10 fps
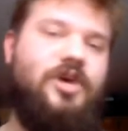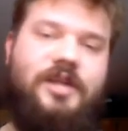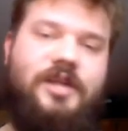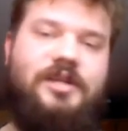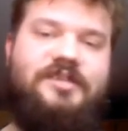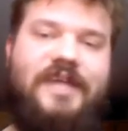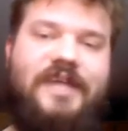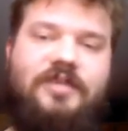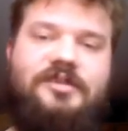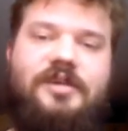in a
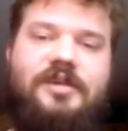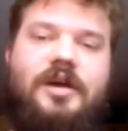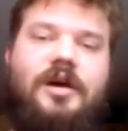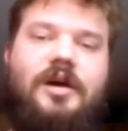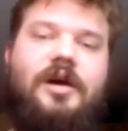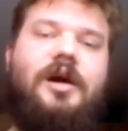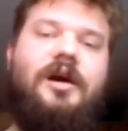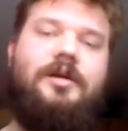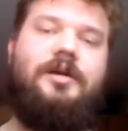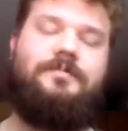sense
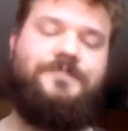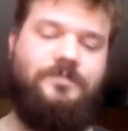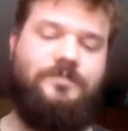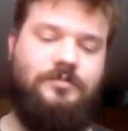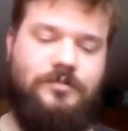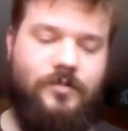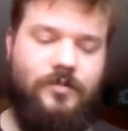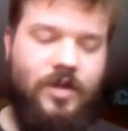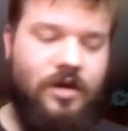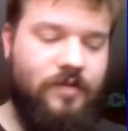for
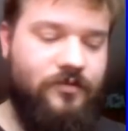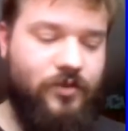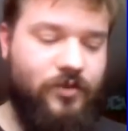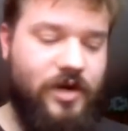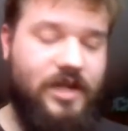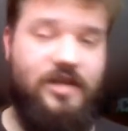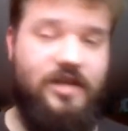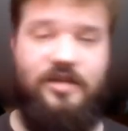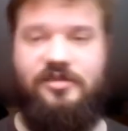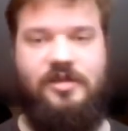these
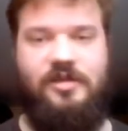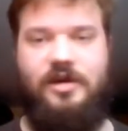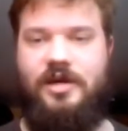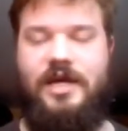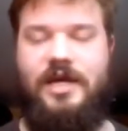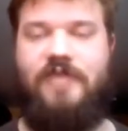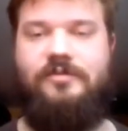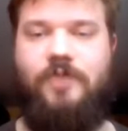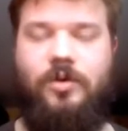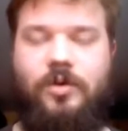kinds of
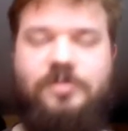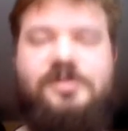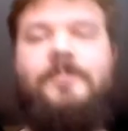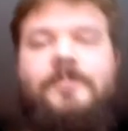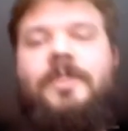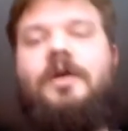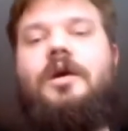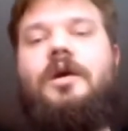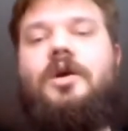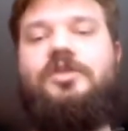vaults.
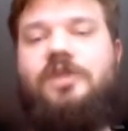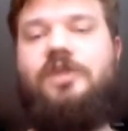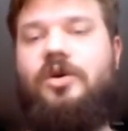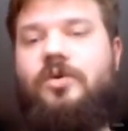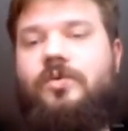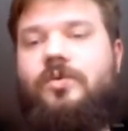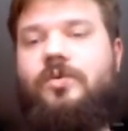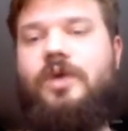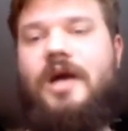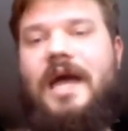So
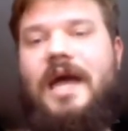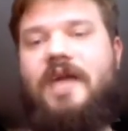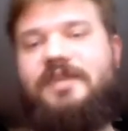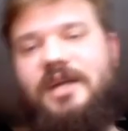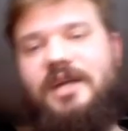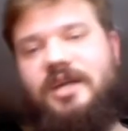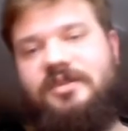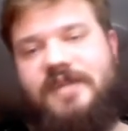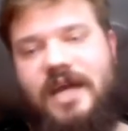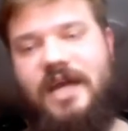as it is
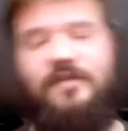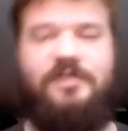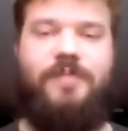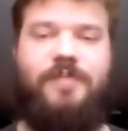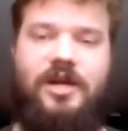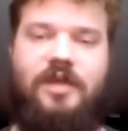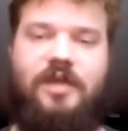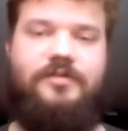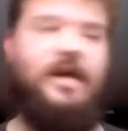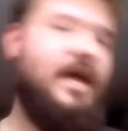kind of a spin-off,
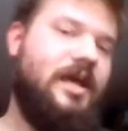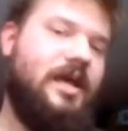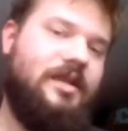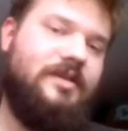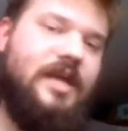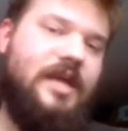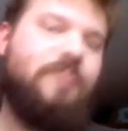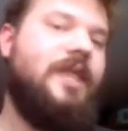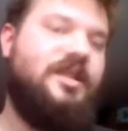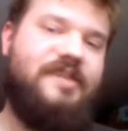it made
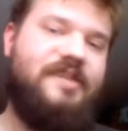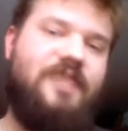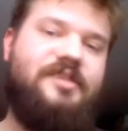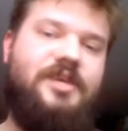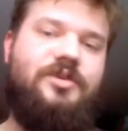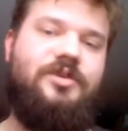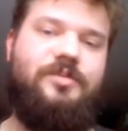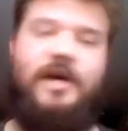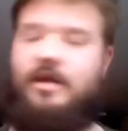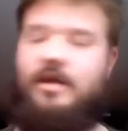sense here as
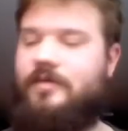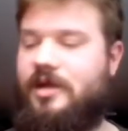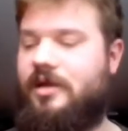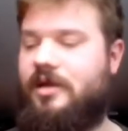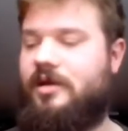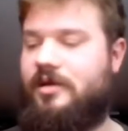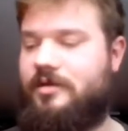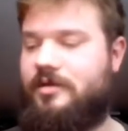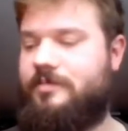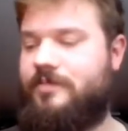well
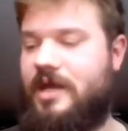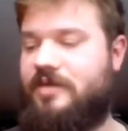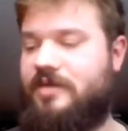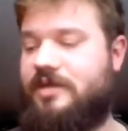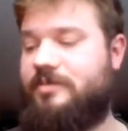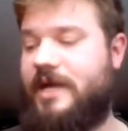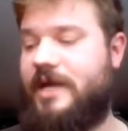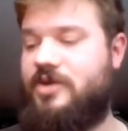as a packaging